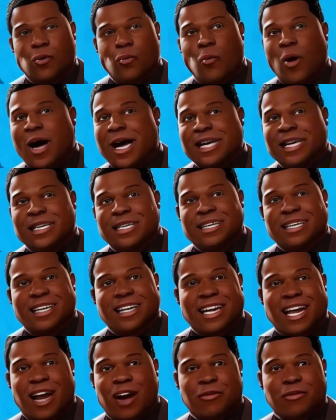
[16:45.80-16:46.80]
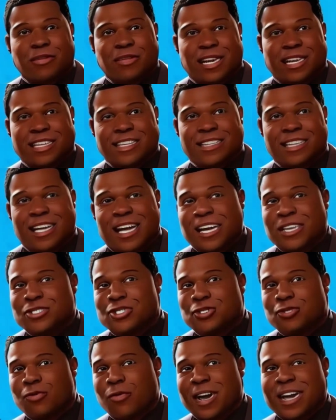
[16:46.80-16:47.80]
Quiet, calculated, and
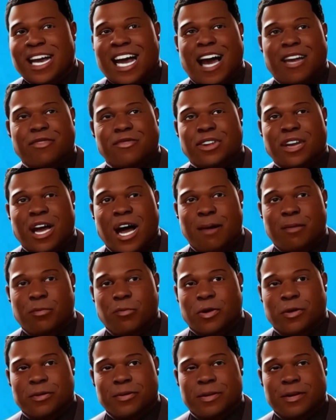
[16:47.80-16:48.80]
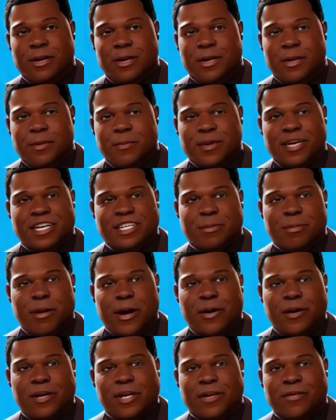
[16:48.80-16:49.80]
straight out of the Commonwealth. Because
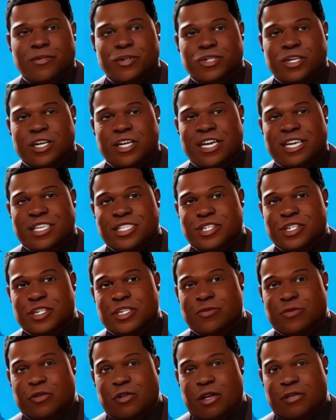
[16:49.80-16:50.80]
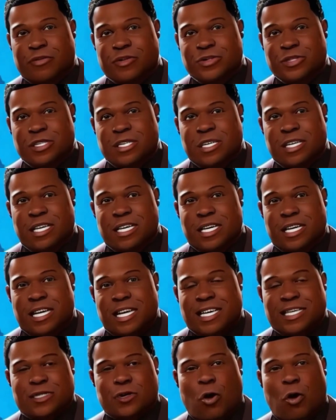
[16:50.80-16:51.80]
apparently Virginia isn't just for lovers,
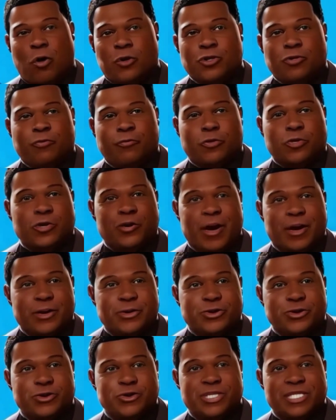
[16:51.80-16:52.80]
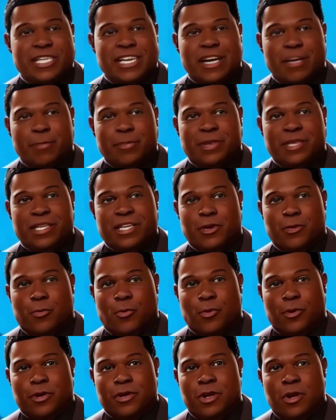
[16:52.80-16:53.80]
it's also for traders who sneak up the
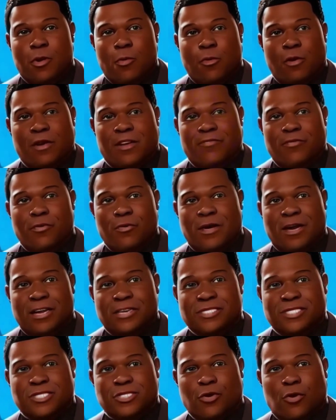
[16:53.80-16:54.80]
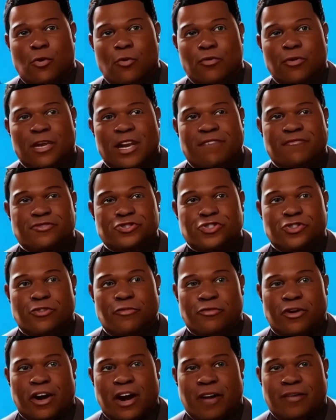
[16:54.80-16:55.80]
leaderboard while everyone else is over-leveraged and
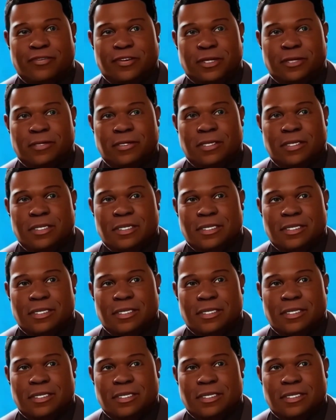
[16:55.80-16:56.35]
overconfident.